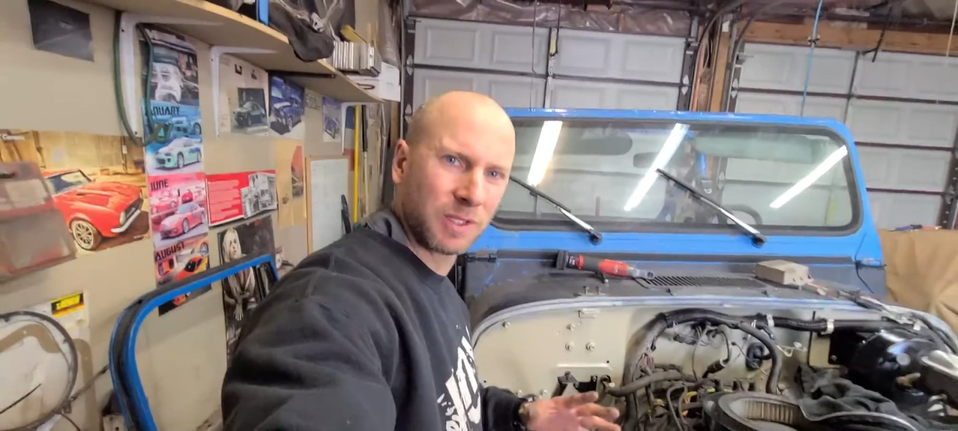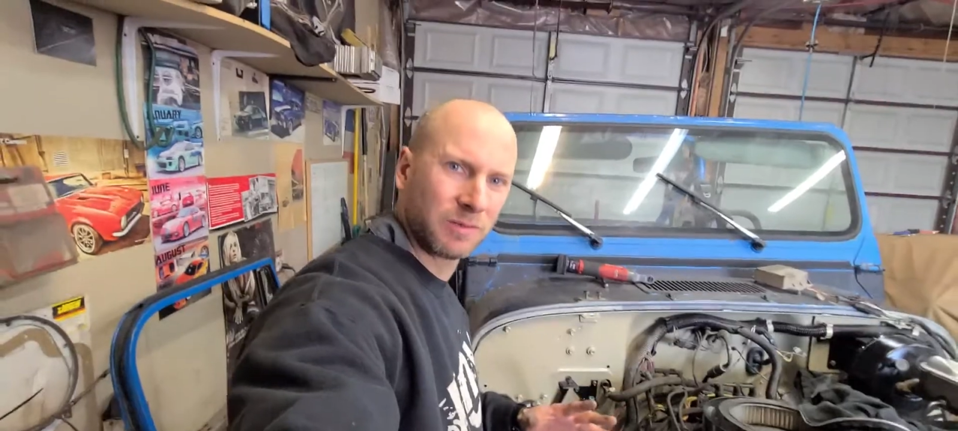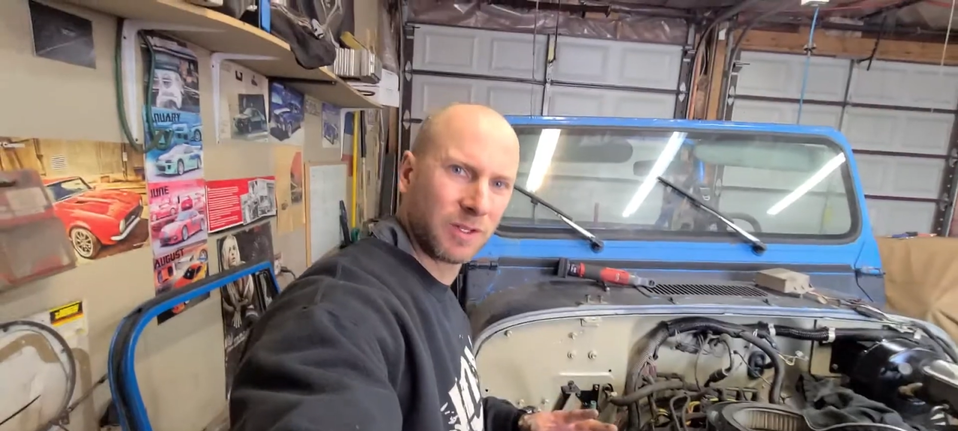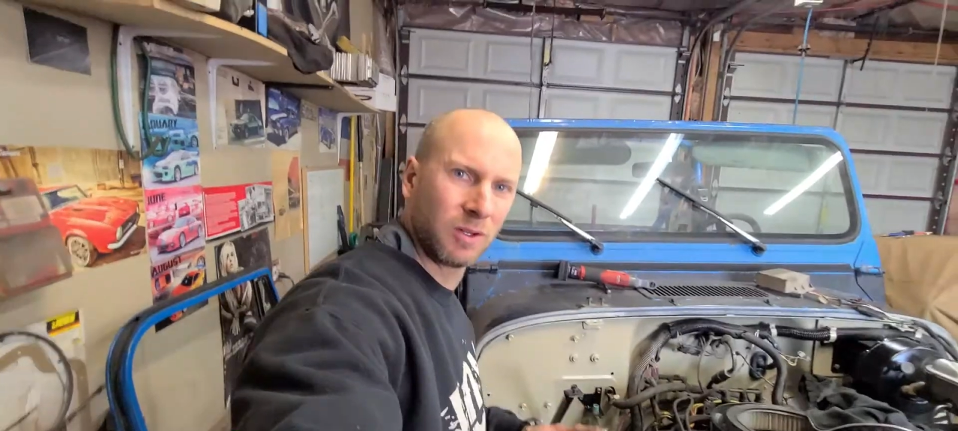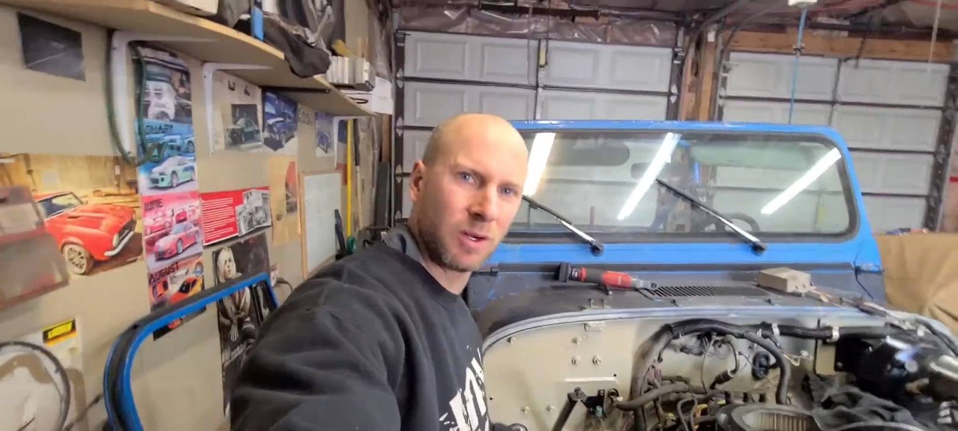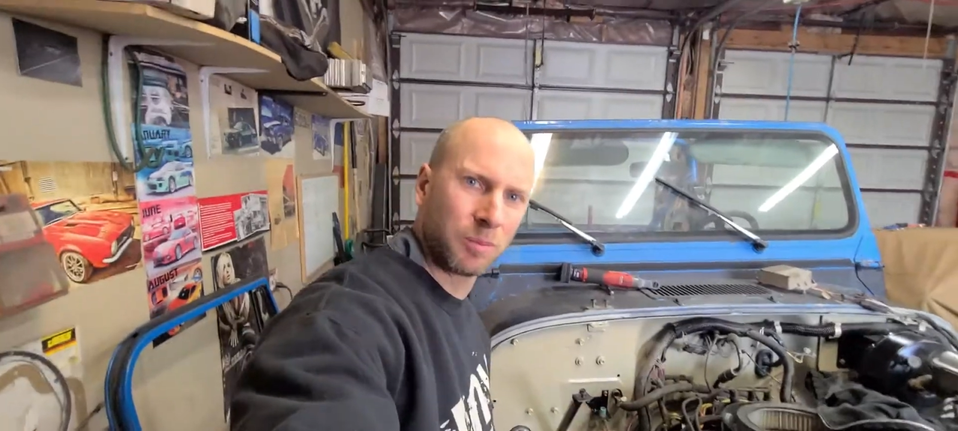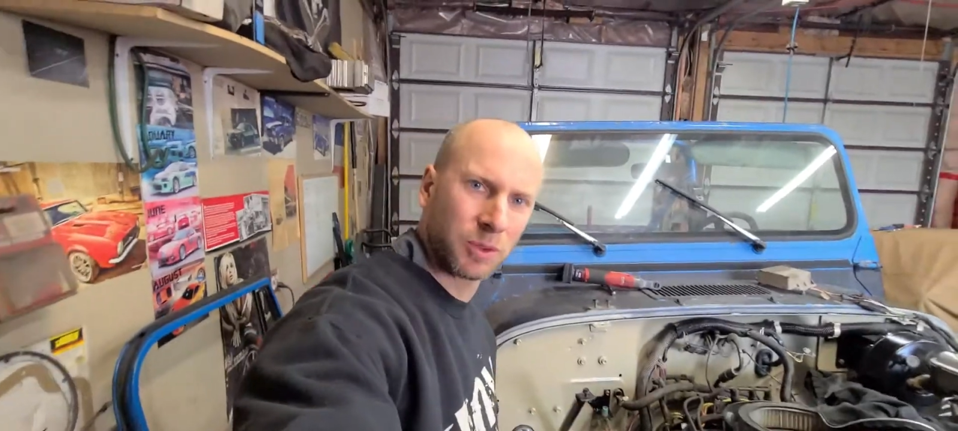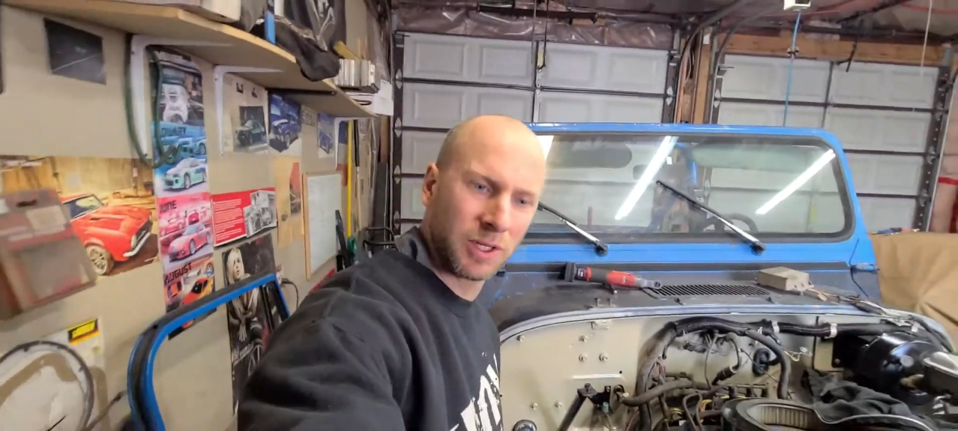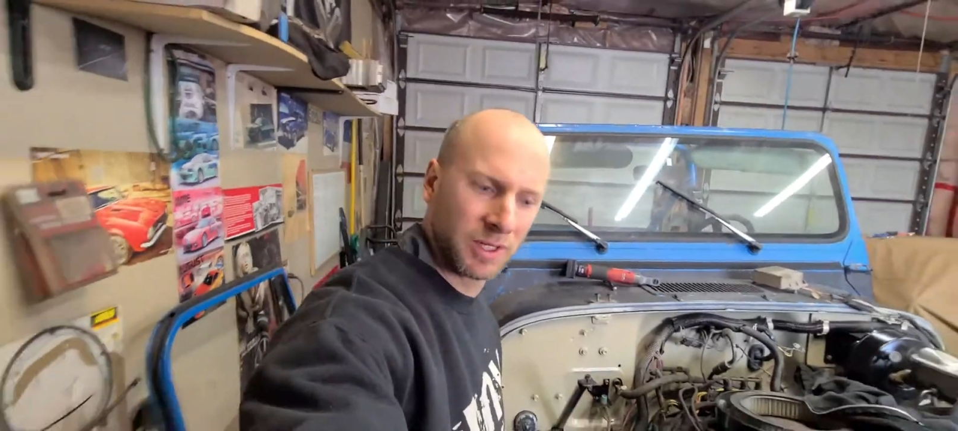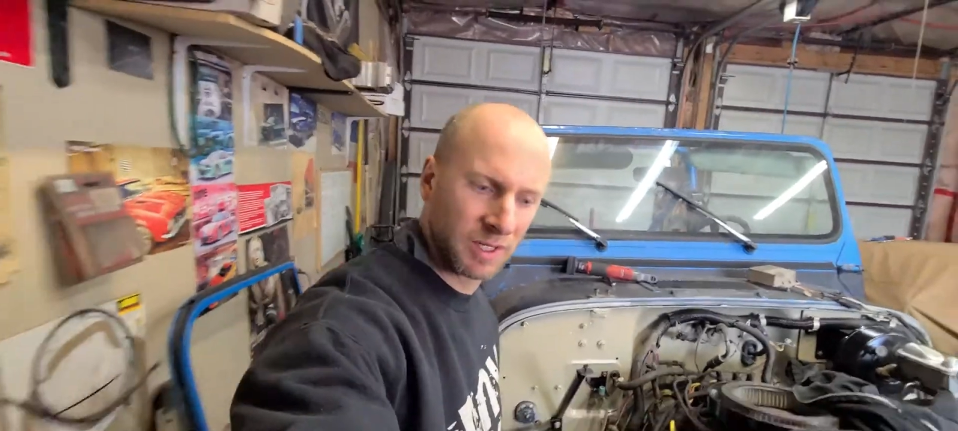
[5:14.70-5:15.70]
this video up
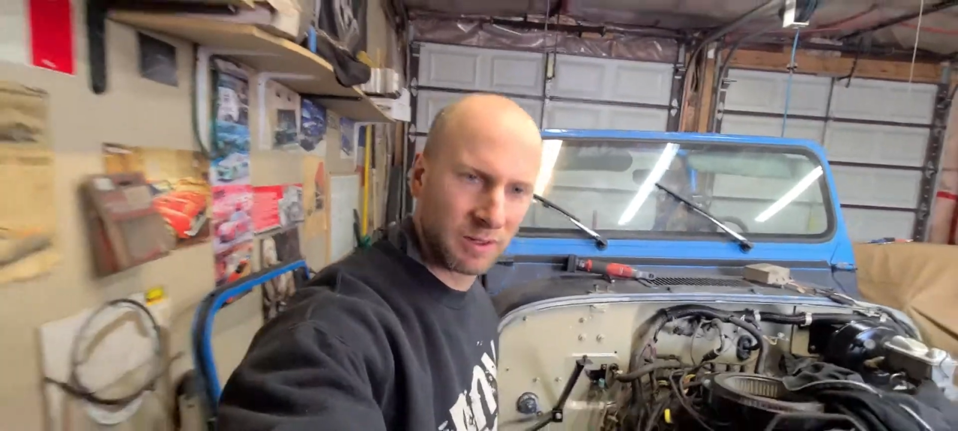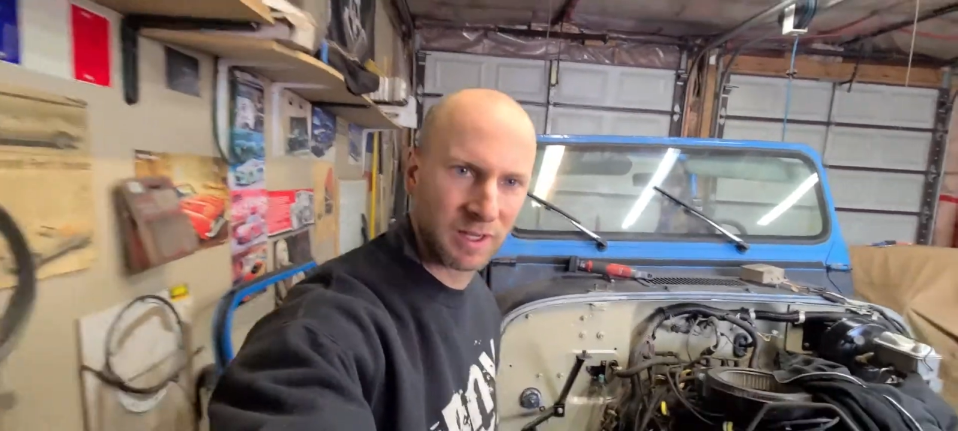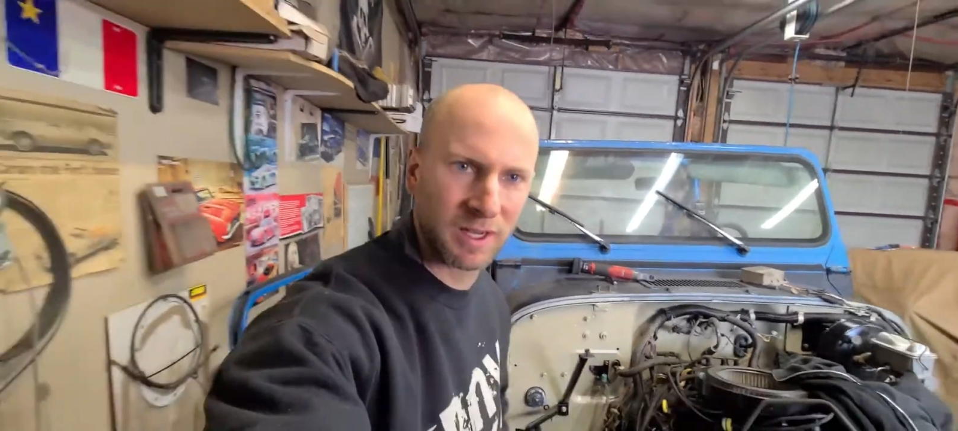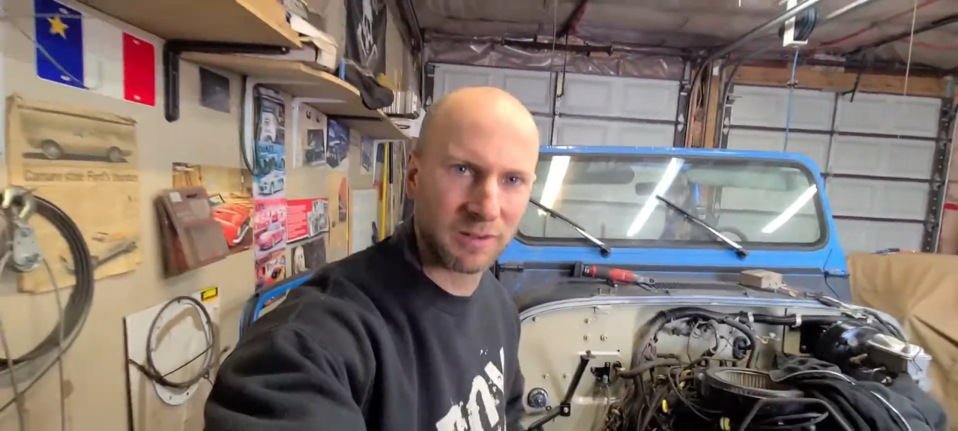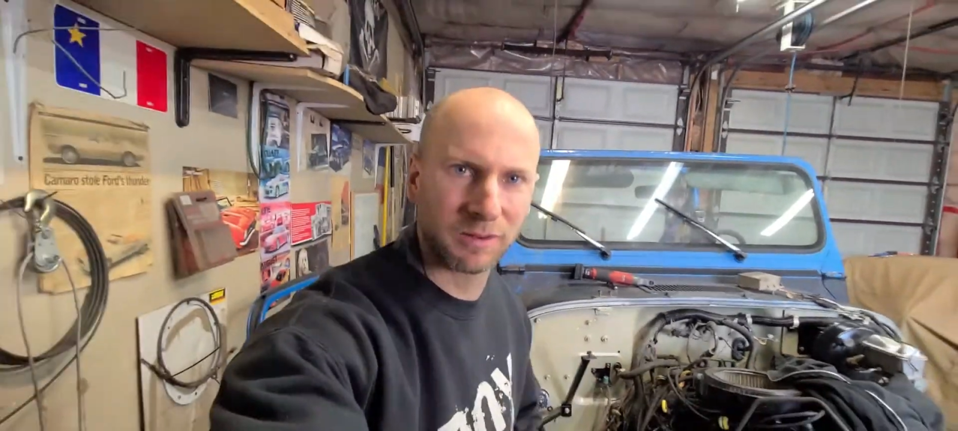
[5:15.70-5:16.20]
right here, I guess,